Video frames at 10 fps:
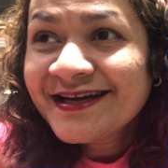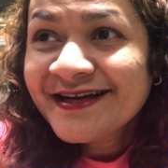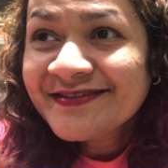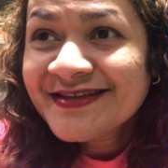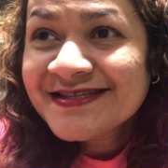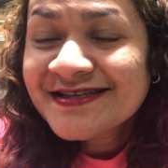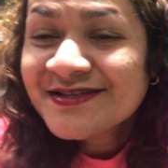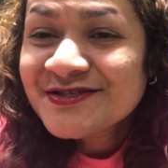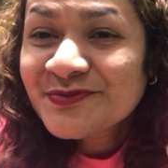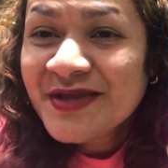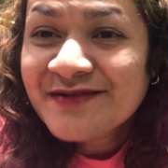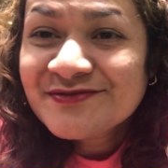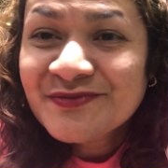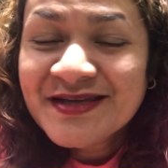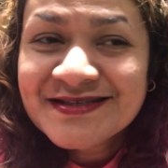Uh, they said we have
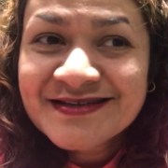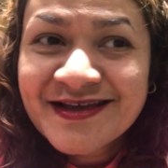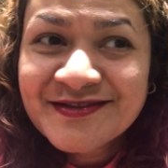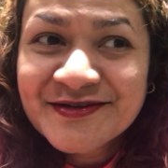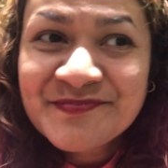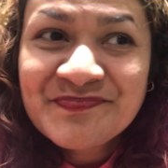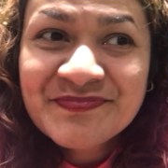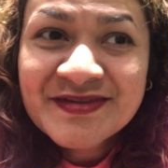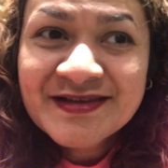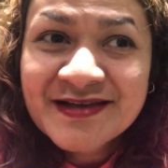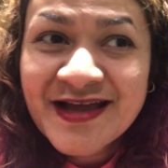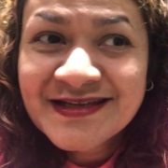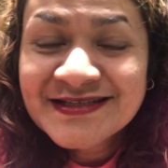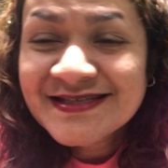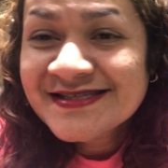to wait another
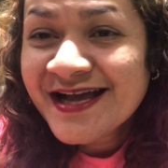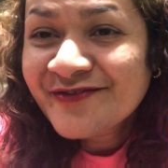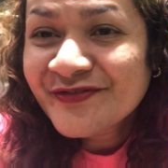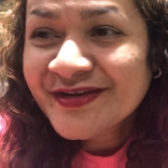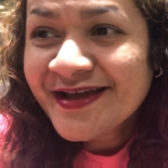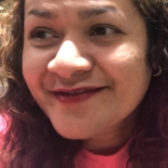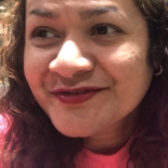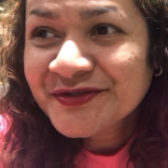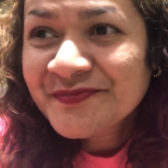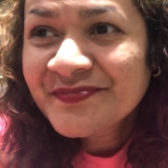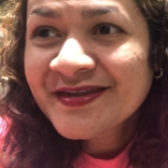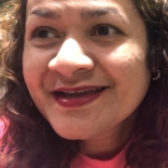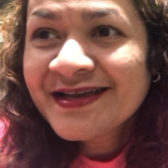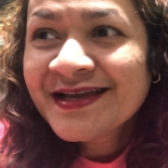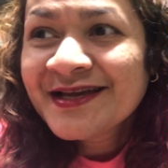at least half an hour
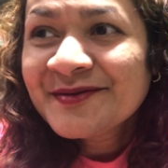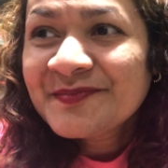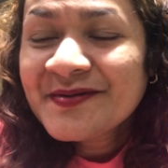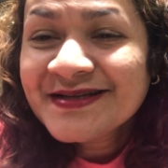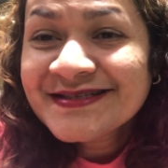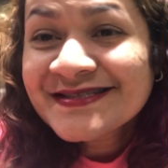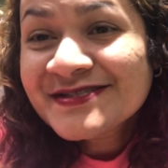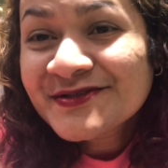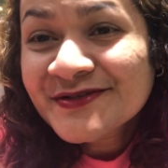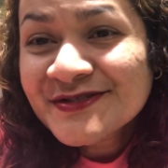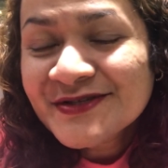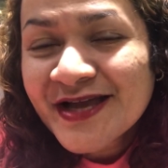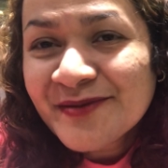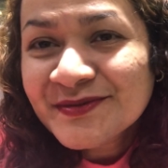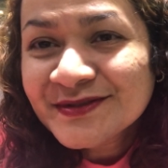but it's good to
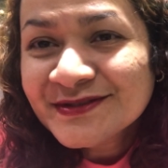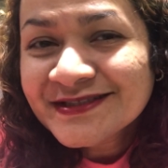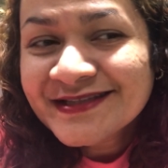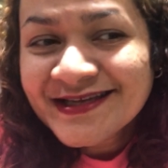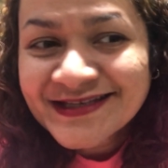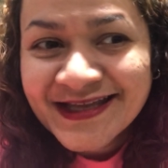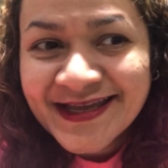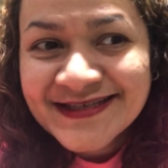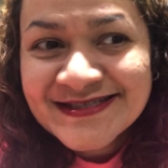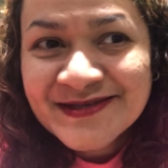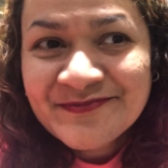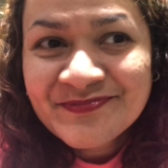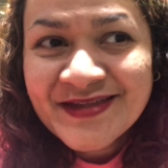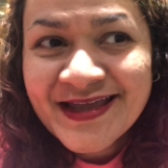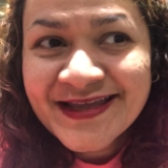come early than late
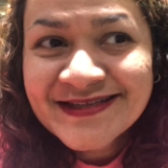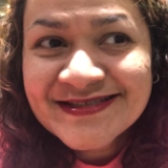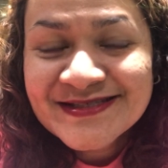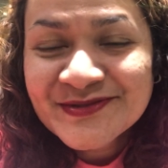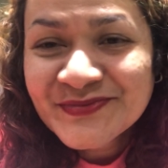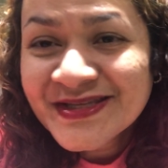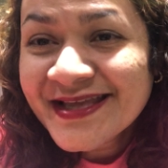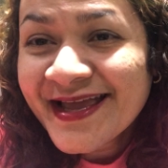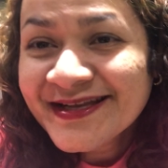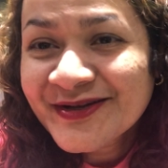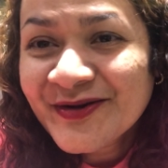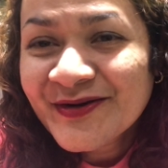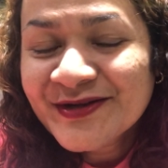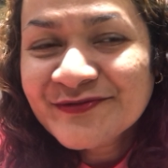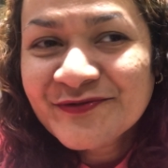and we thank
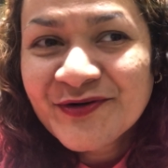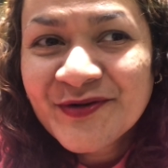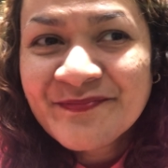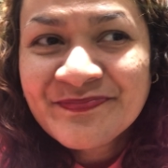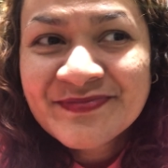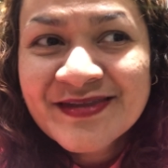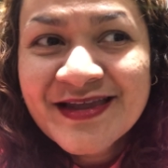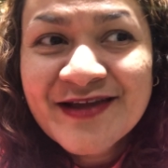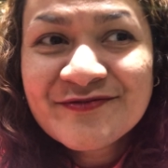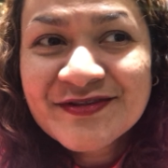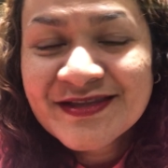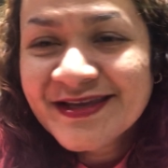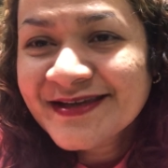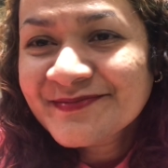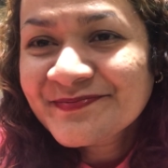God for
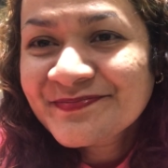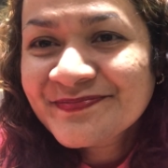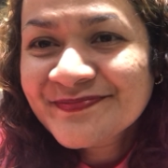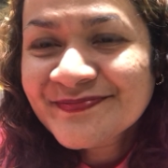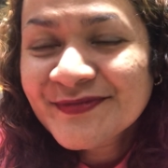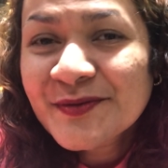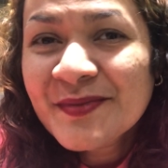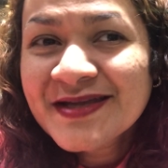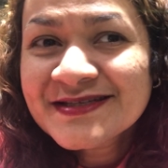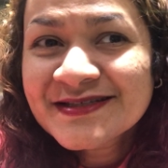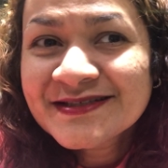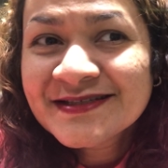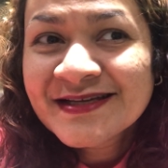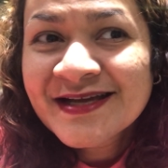everything no matter